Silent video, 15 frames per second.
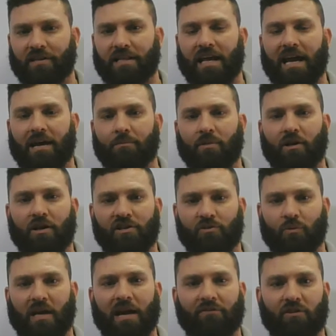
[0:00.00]
in that, because
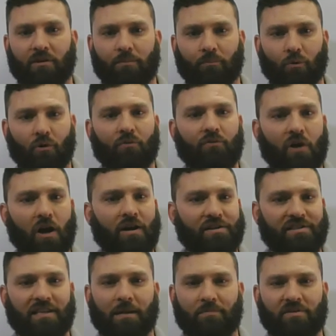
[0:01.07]
we have to prove
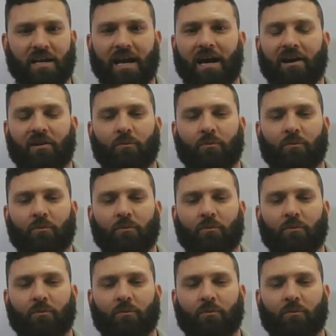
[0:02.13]
concepts out,